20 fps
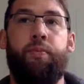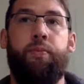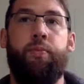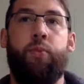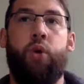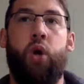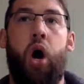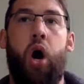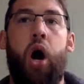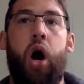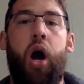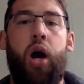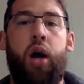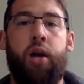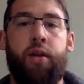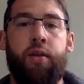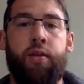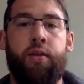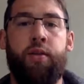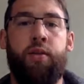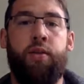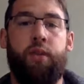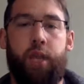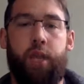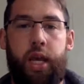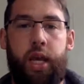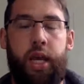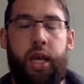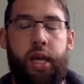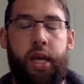cause
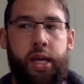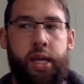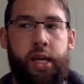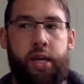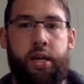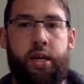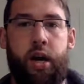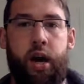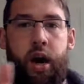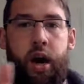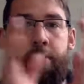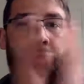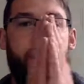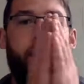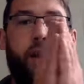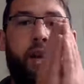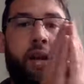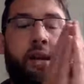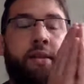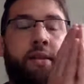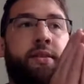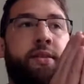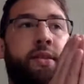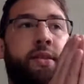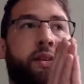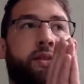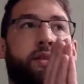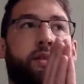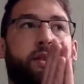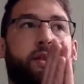a common
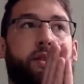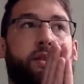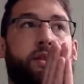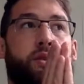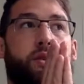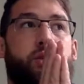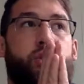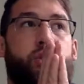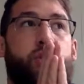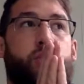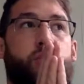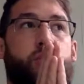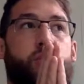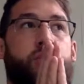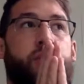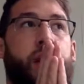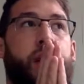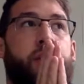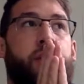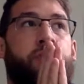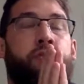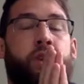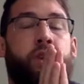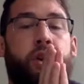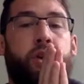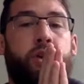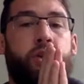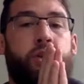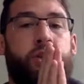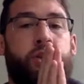ancestor to
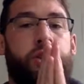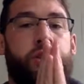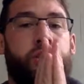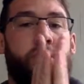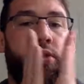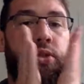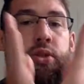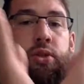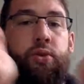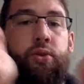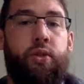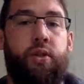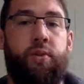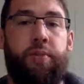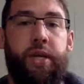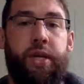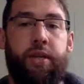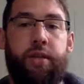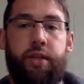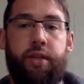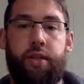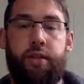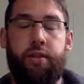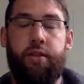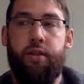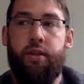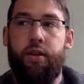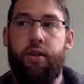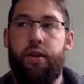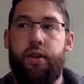diverge into two
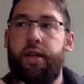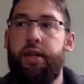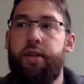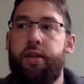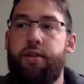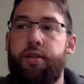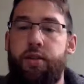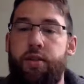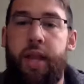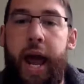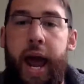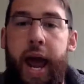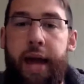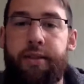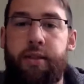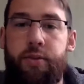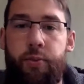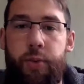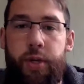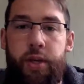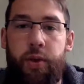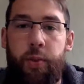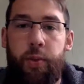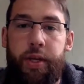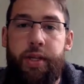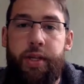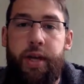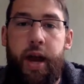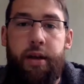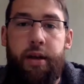species, right? And so last week we
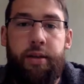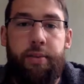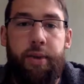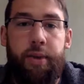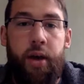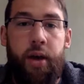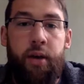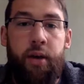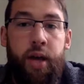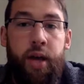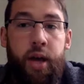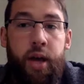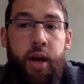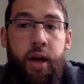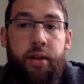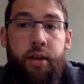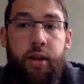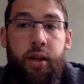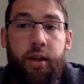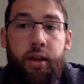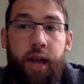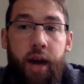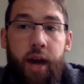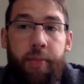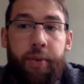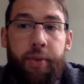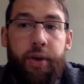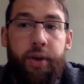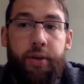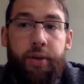talked about the
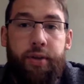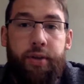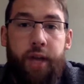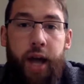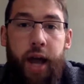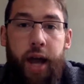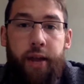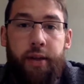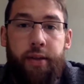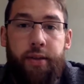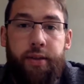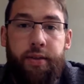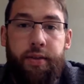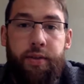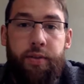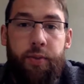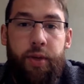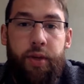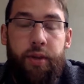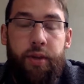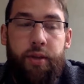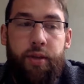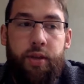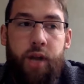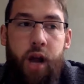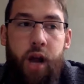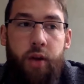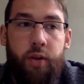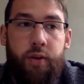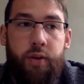Galapagos Islands with
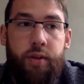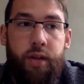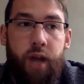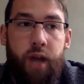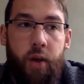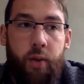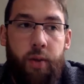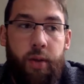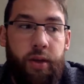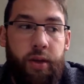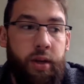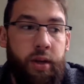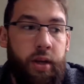Charles Darwin.